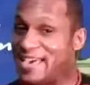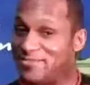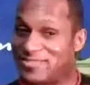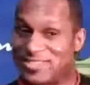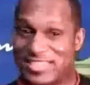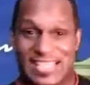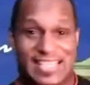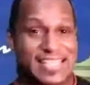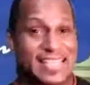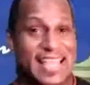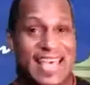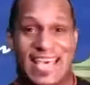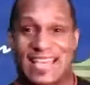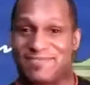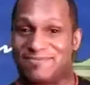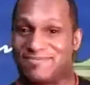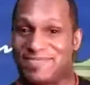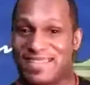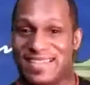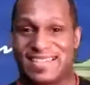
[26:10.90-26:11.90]
have seen
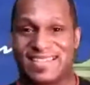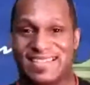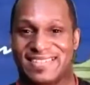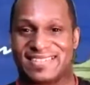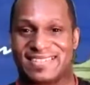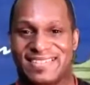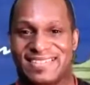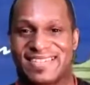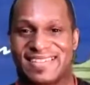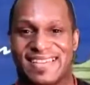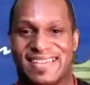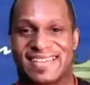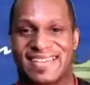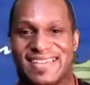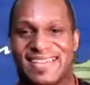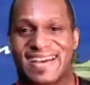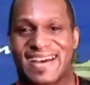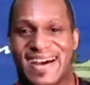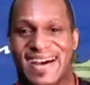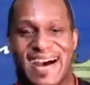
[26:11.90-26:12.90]
that.
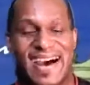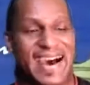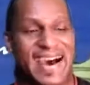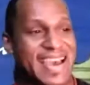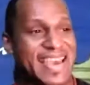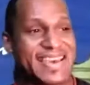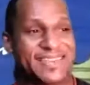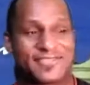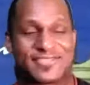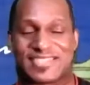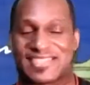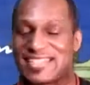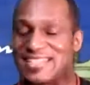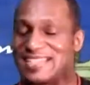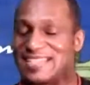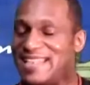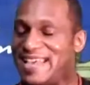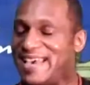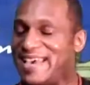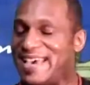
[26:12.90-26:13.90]
I have
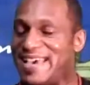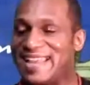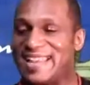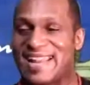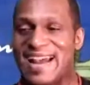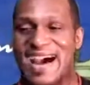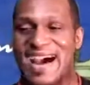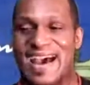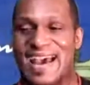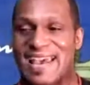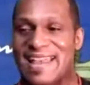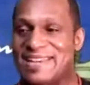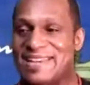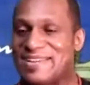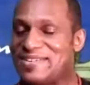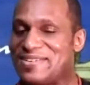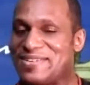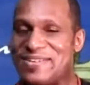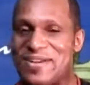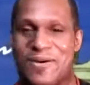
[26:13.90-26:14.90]
seen that, and I
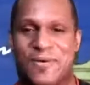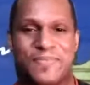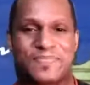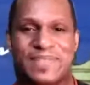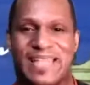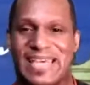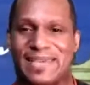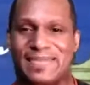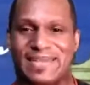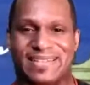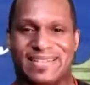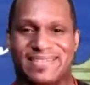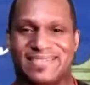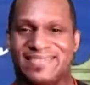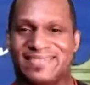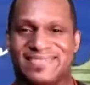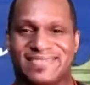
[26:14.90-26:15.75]
don't blame it.